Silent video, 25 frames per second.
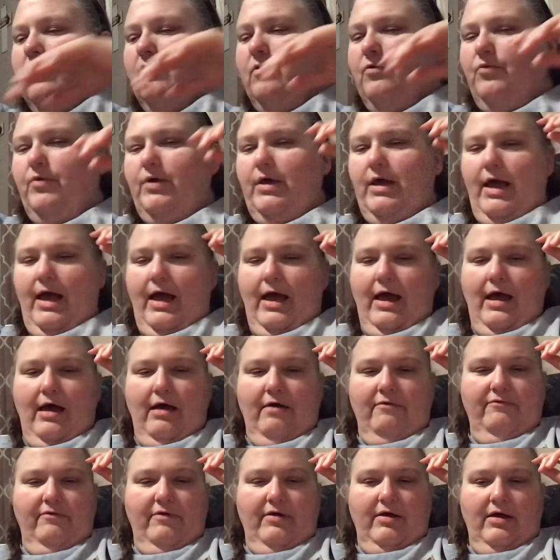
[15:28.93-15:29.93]
we
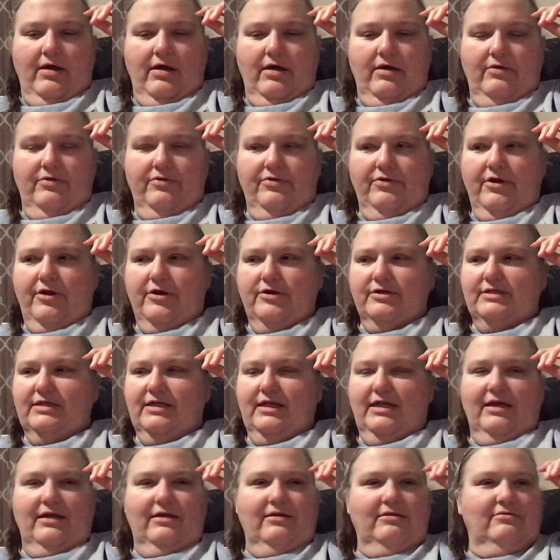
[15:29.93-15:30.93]
have
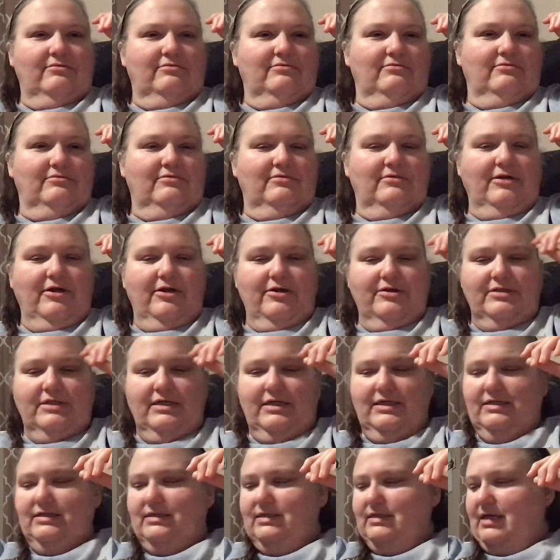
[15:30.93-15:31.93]
13
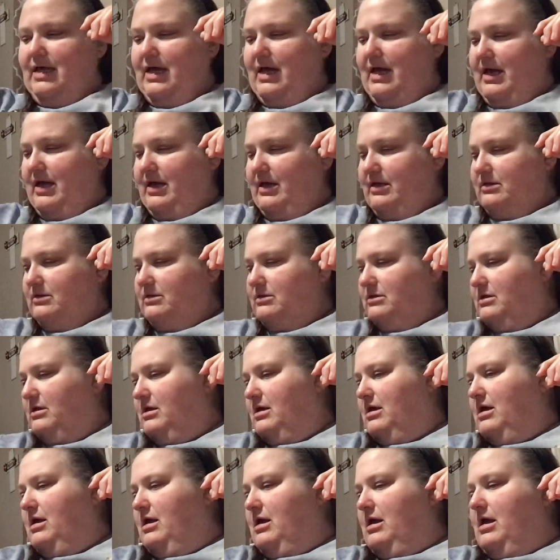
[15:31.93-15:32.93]
skeins,
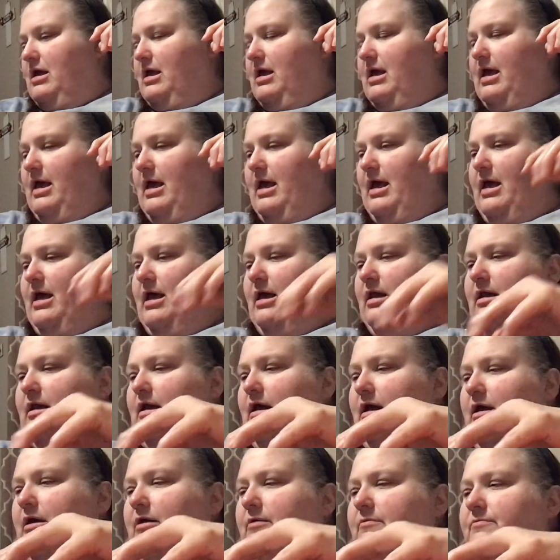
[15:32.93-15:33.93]
and
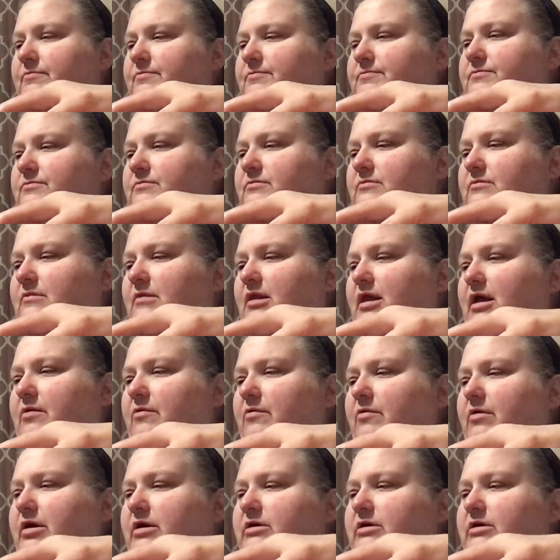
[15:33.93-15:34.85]
they were at